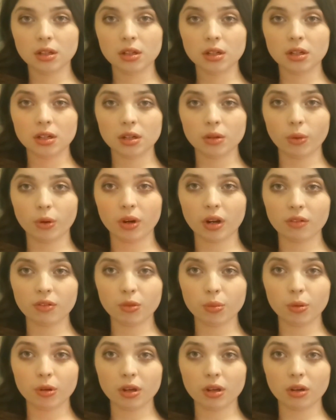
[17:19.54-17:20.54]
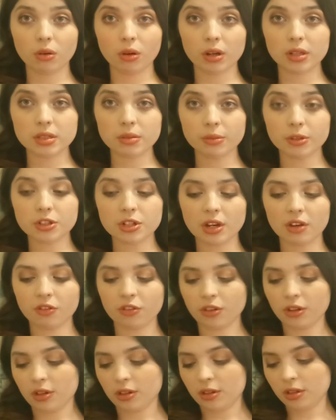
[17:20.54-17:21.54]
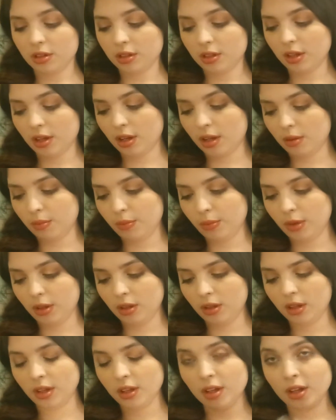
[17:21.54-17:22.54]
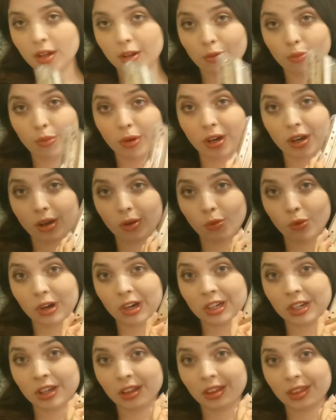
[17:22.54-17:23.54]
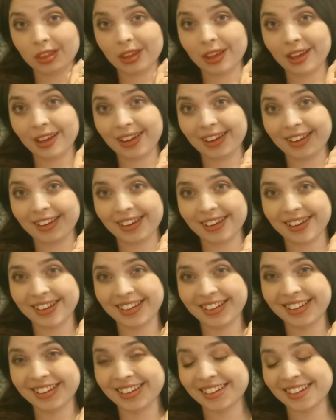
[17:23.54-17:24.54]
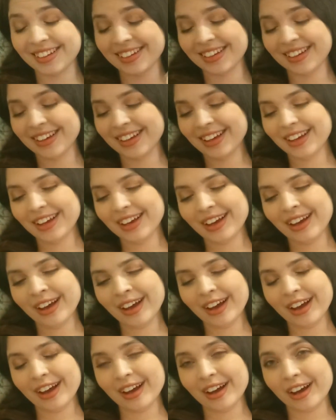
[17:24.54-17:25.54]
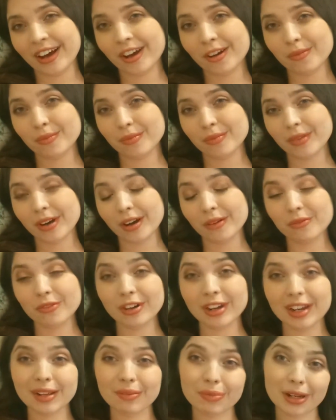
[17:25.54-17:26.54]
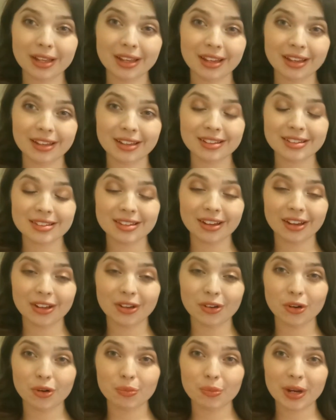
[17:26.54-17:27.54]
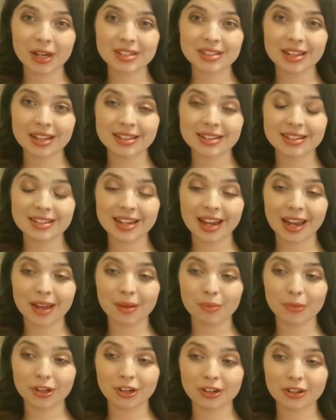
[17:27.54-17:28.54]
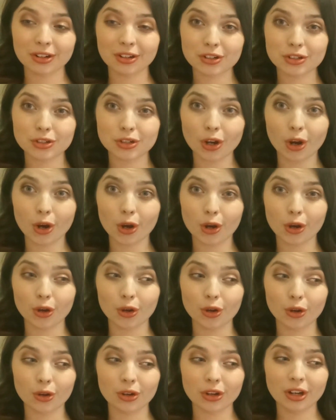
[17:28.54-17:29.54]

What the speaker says: I won't have to put in quite so much effort. But I won a thing. I'm really pleased. I got Best Entertainment Show,